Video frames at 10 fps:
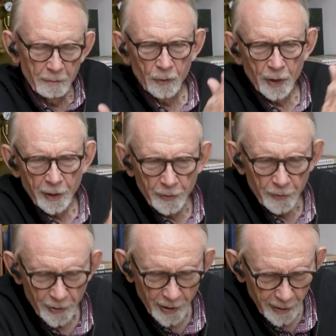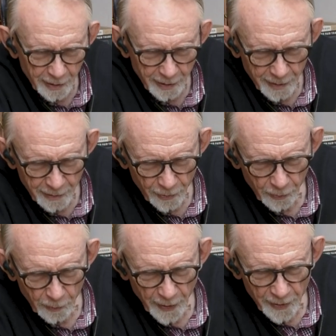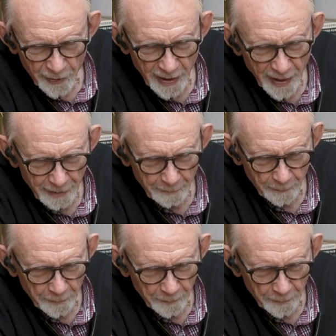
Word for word: one other thing, too, is that